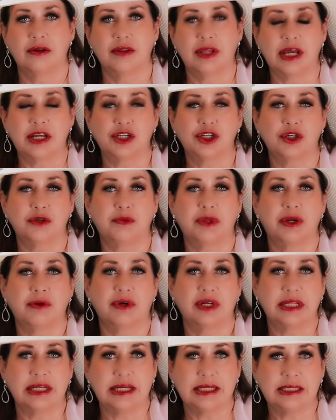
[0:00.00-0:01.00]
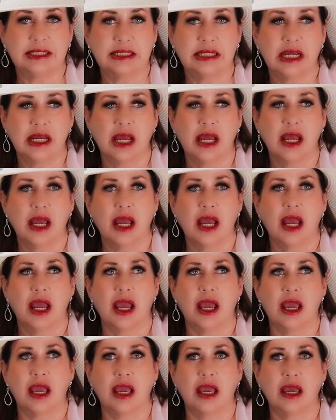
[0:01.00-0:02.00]
that should be released,
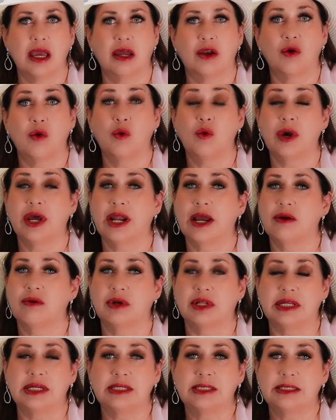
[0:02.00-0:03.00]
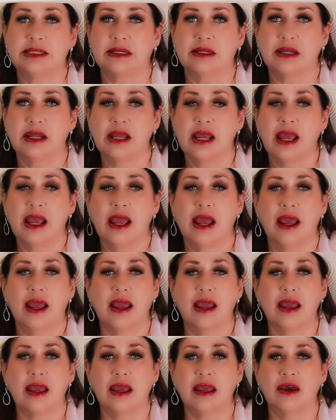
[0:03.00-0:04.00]
and when I release it,
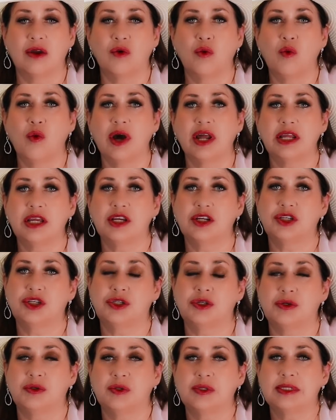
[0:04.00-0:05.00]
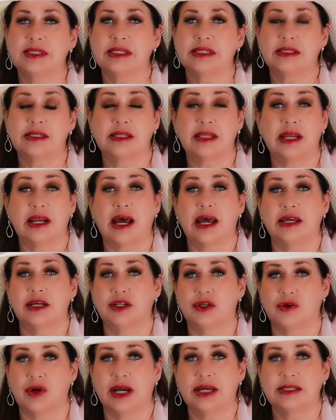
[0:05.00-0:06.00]
and what issues that I
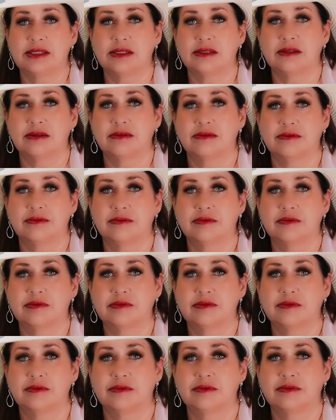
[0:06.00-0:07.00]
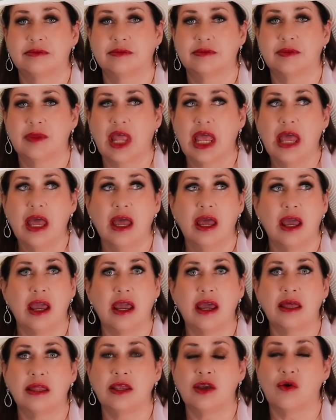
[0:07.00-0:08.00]
address,
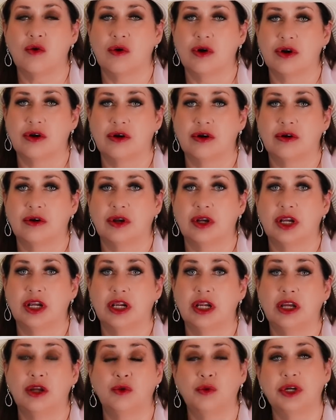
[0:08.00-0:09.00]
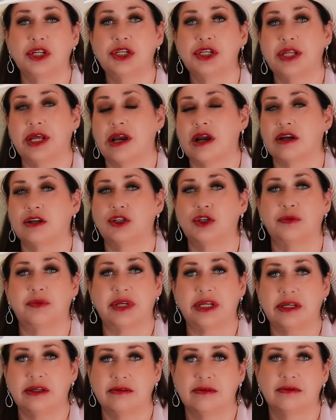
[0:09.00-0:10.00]
and the order in which they are to
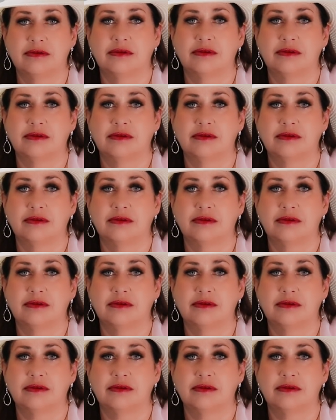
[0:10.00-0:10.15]
be